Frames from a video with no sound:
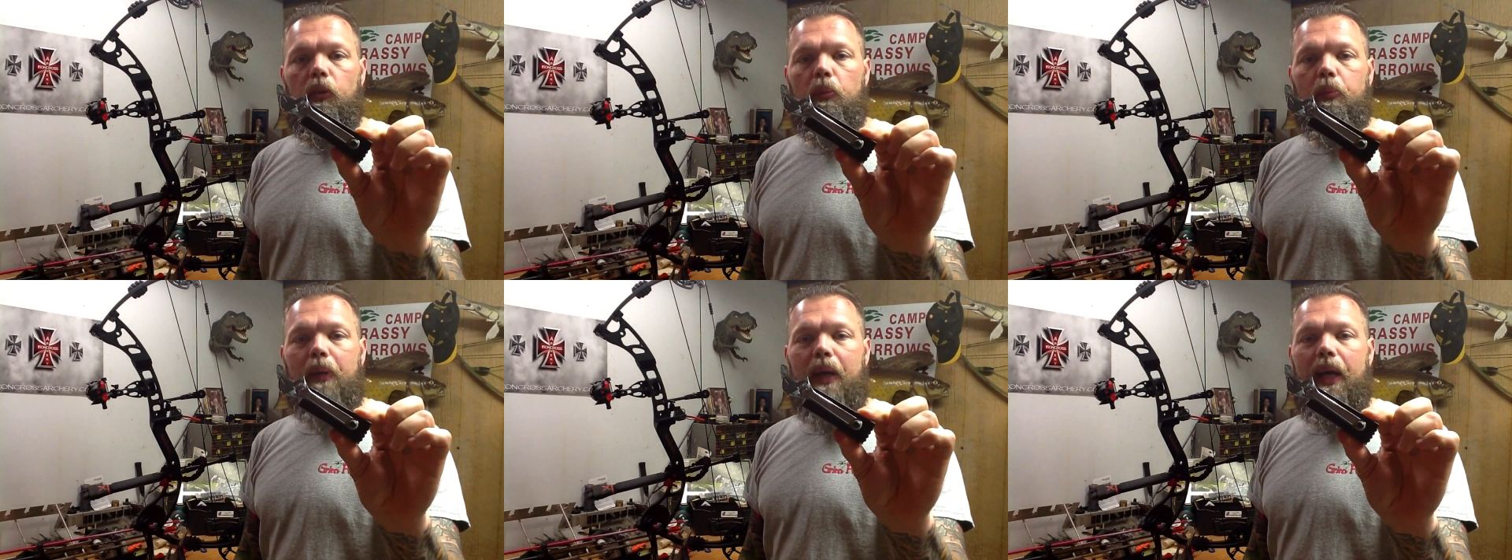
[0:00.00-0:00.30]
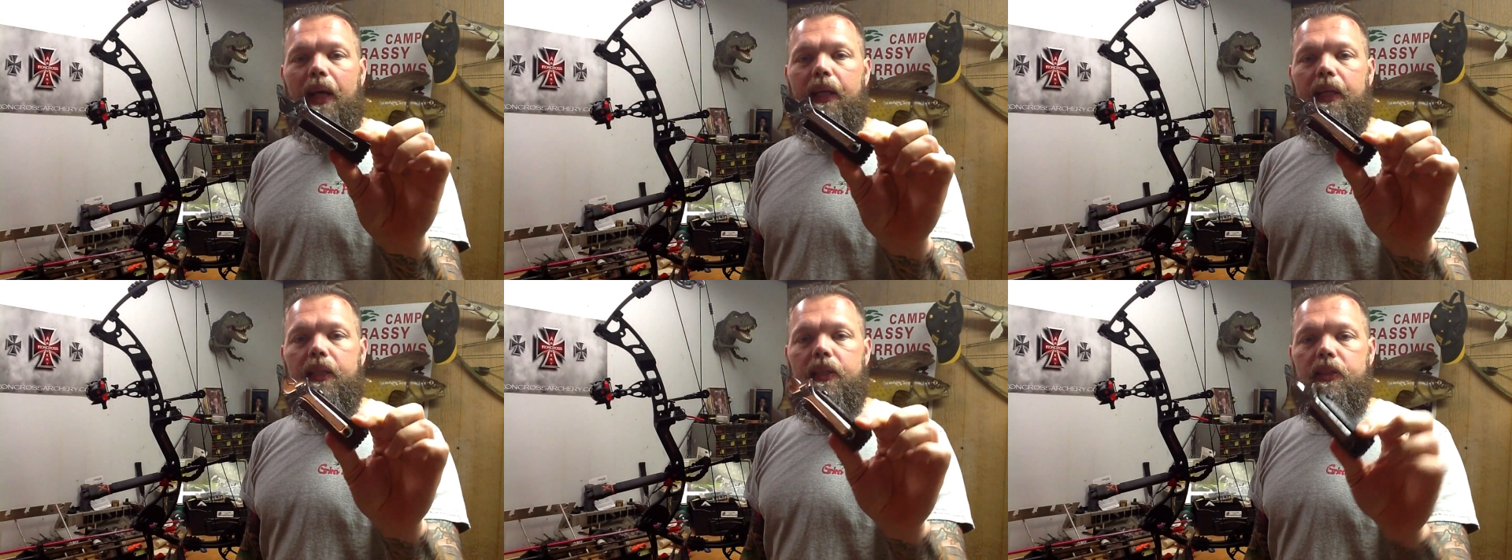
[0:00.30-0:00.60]

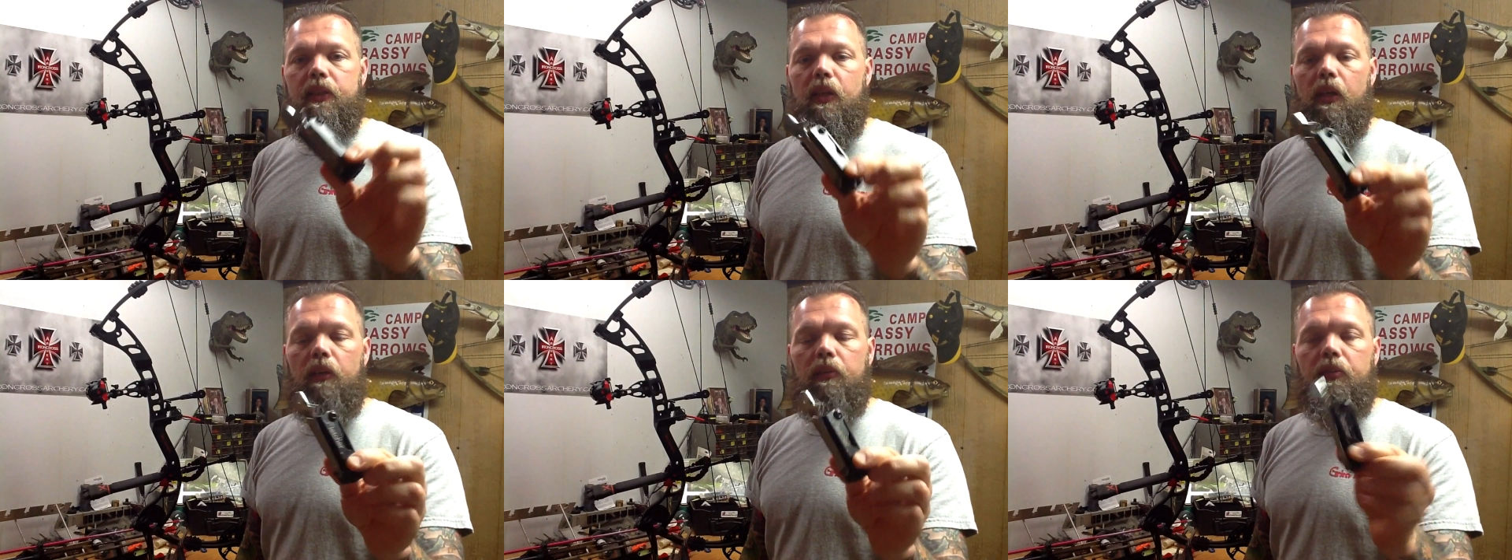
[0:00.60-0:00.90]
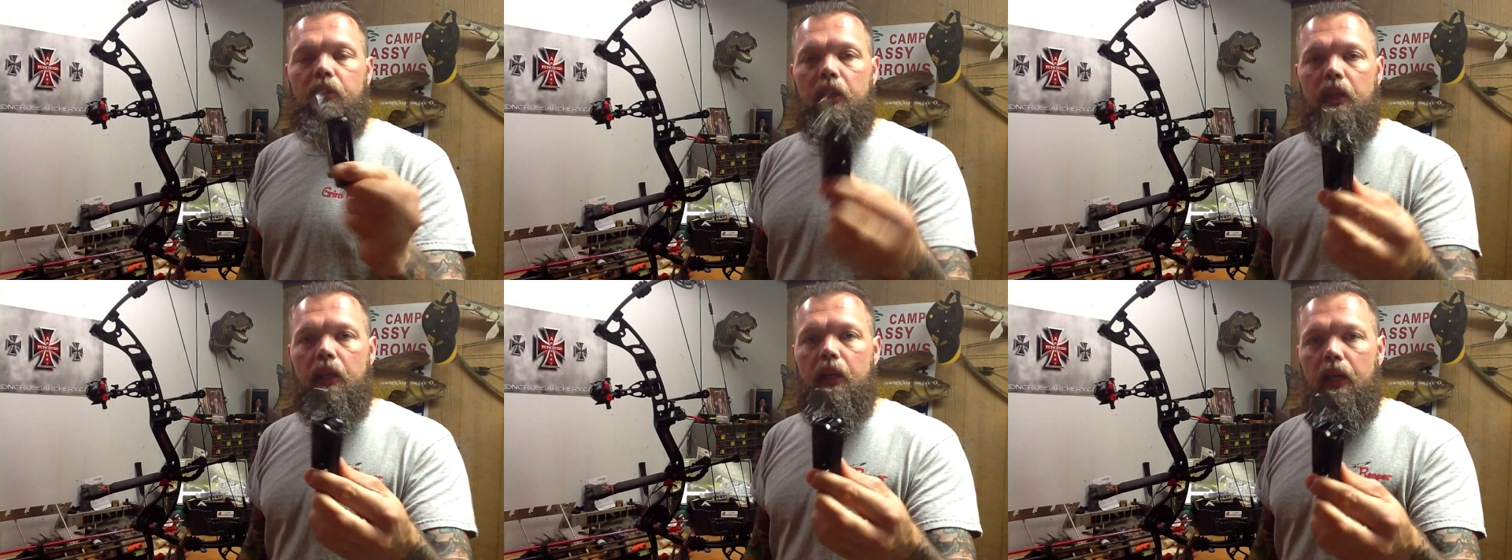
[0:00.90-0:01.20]
pack itself.
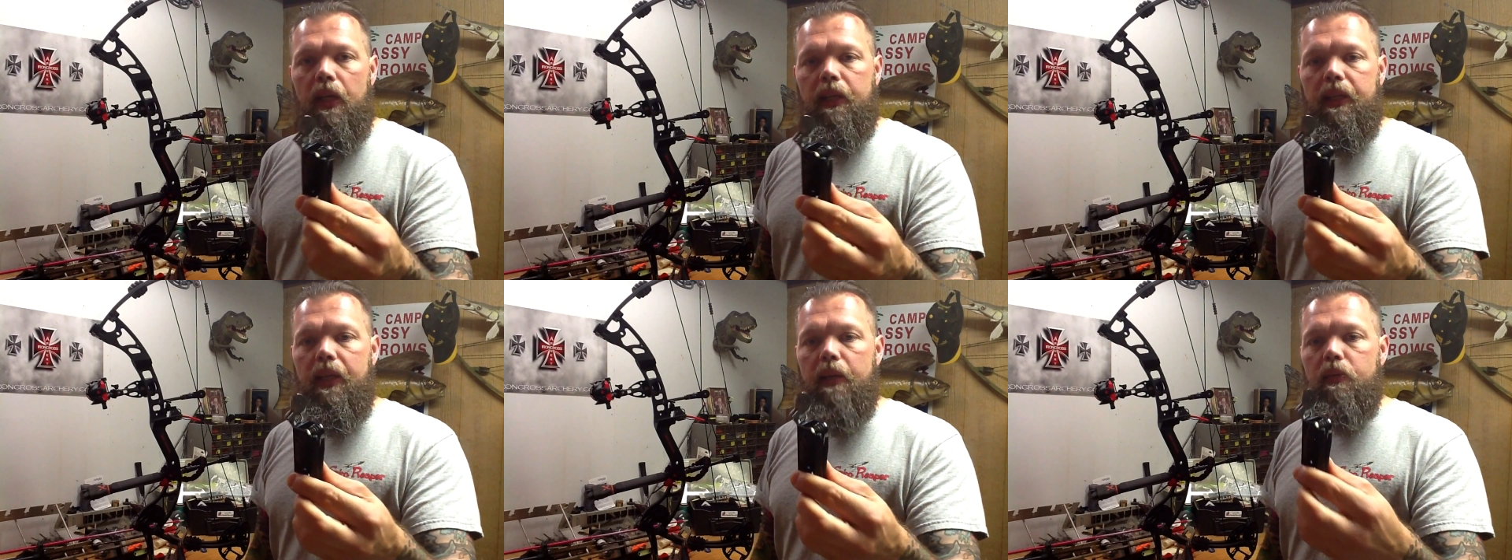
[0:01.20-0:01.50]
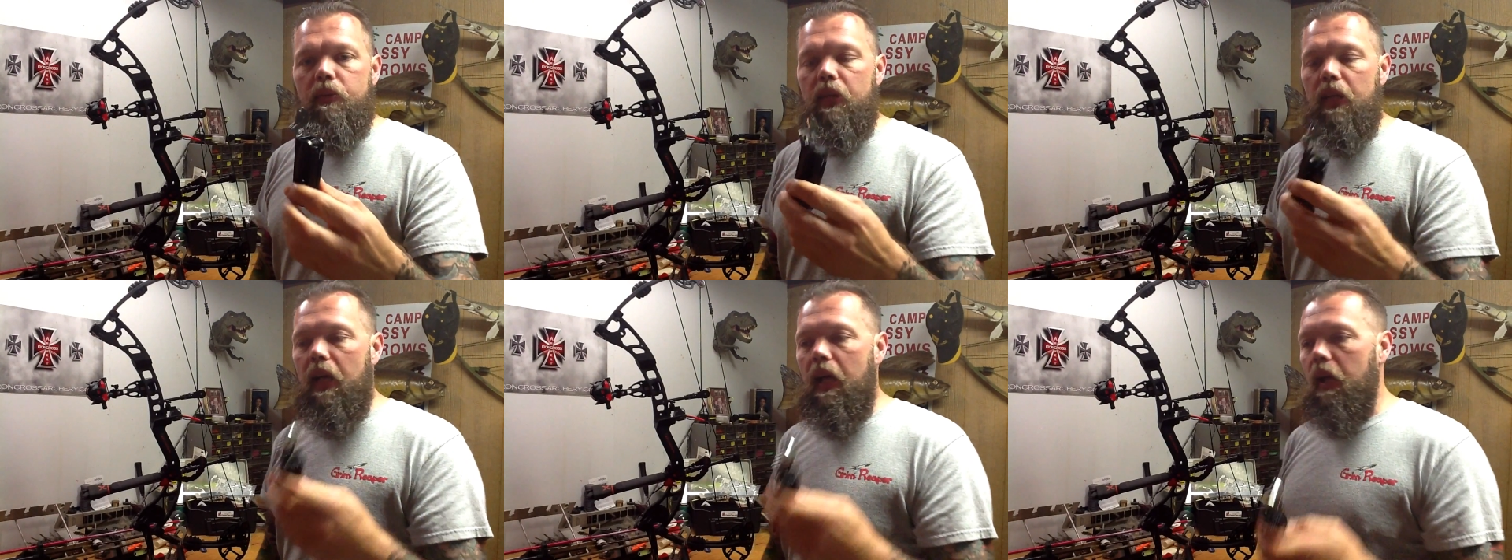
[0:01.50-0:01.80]
It keeps
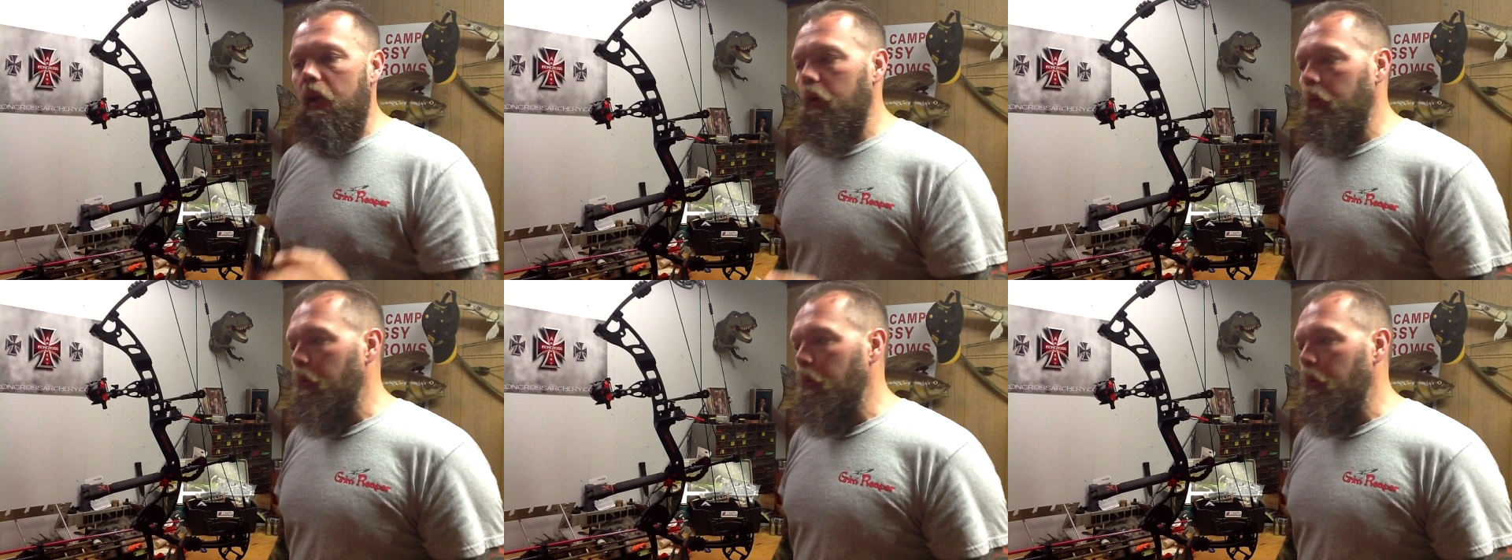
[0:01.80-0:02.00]
it out of the